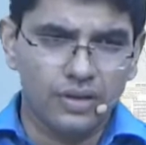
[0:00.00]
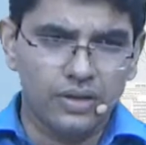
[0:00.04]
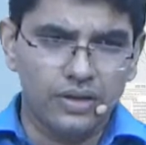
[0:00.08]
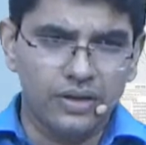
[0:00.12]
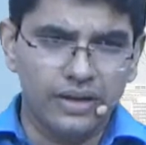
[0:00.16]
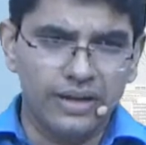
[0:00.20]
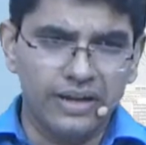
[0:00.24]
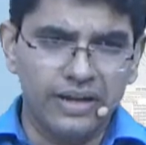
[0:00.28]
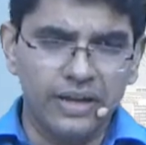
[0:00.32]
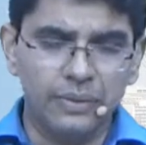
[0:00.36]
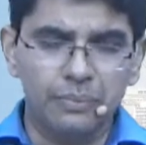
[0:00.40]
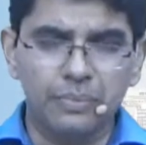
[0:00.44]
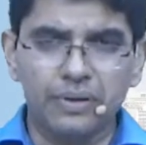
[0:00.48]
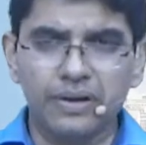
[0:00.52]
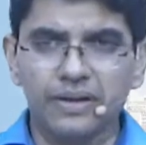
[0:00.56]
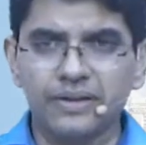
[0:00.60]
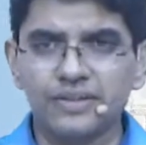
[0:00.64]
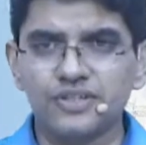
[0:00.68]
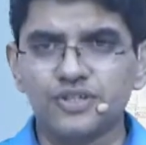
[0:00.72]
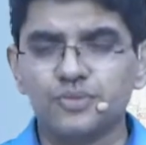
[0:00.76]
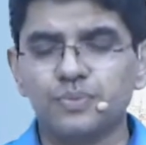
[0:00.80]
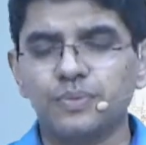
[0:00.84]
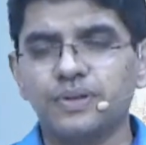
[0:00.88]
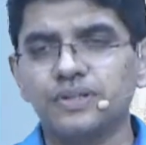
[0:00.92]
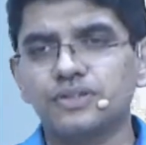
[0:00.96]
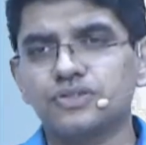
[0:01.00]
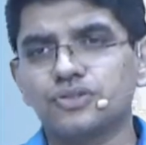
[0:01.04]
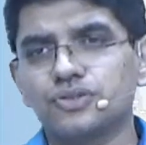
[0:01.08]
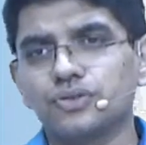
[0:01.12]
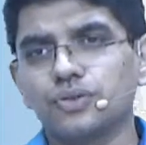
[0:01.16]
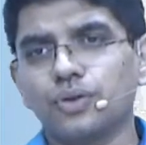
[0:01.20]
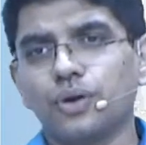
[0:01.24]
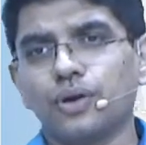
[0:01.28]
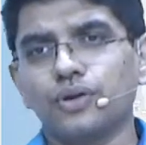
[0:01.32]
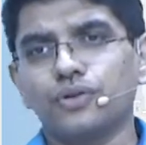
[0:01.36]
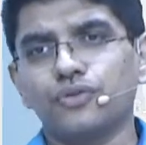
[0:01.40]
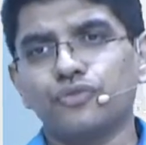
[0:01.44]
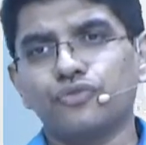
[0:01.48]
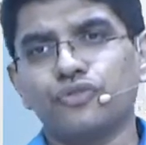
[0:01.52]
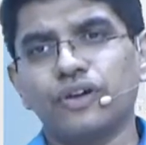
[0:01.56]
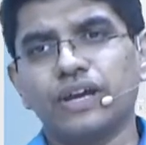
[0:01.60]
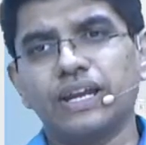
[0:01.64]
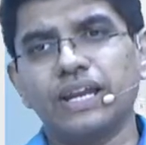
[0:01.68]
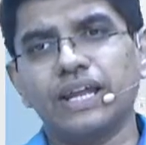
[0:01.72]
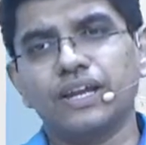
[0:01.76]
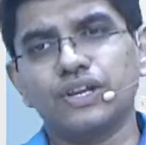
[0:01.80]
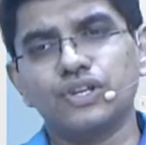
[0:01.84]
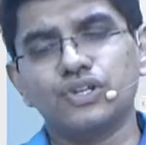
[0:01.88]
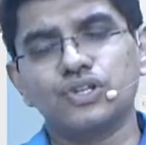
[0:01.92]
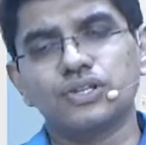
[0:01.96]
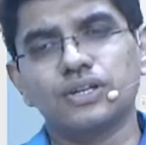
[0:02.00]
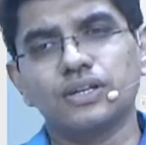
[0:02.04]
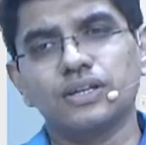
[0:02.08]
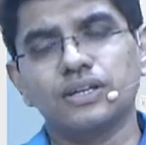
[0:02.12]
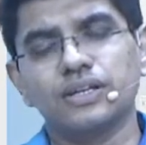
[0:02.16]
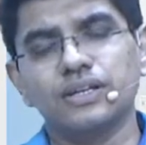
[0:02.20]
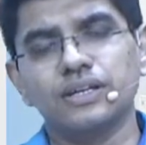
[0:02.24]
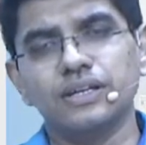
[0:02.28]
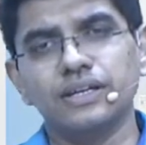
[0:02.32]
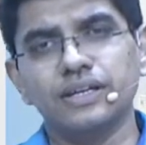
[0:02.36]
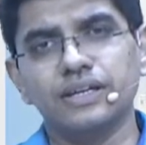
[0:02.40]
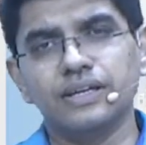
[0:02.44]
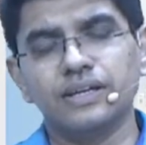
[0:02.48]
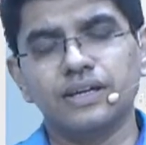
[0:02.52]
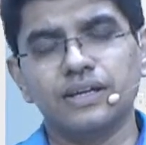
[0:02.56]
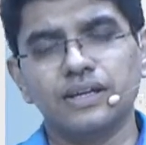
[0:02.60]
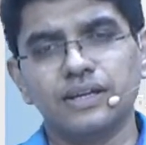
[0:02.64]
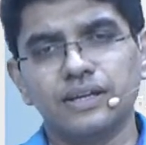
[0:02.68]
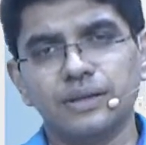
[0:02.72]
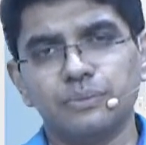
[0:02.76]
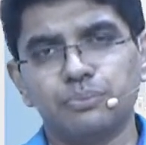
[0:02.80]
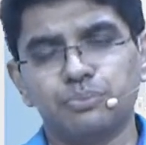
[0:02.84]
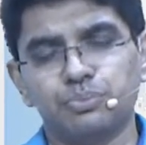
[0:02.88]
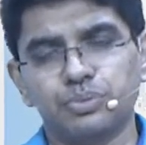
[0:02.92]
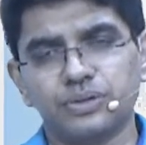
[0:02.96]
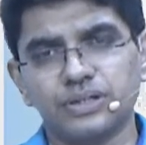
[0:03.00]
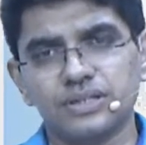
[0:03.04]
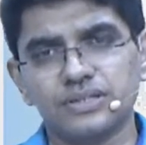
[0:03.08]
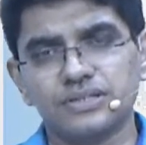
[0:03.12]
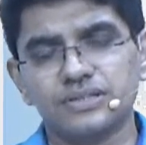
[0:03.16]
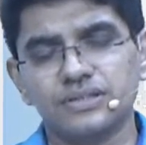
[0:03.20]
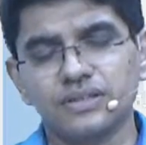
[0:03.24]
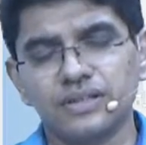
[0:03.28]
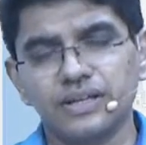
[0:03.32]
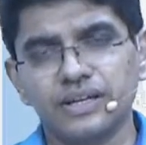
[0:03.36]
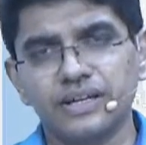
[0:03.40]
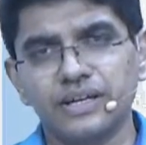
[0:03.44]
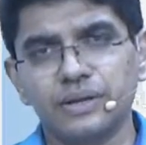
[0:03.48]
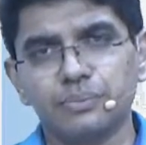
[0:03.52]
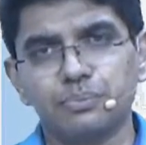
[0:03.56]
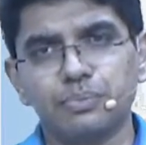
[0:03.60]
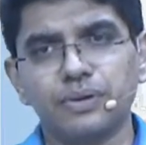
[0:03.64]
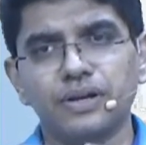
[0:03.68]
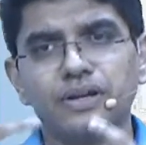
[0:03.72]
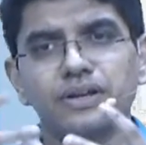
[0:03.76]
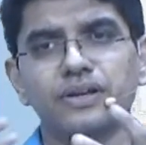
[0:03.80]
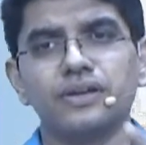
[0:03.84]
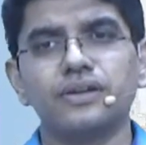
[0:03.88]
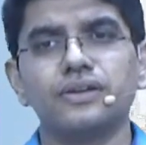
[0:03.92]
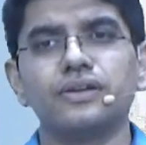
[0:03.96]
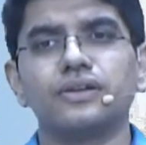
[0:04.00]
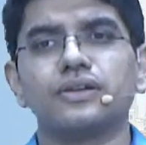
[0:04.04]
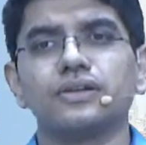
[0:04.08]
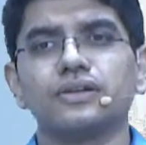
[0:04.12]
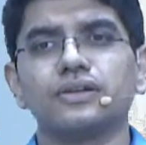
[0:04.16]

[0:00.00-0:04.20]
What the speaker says: Independence means not financially, legally, personally dependent